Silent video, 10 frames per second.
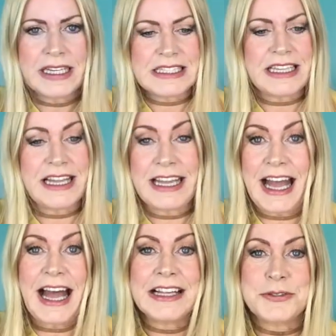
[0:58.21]
It's like
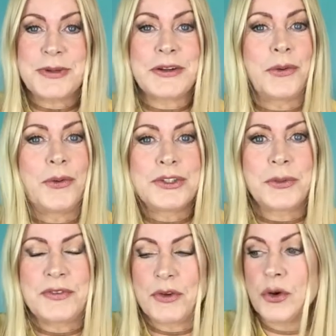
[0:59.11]
as we get older,
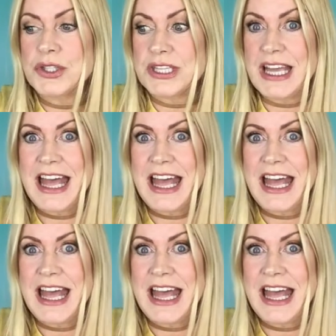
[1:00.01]
we've got to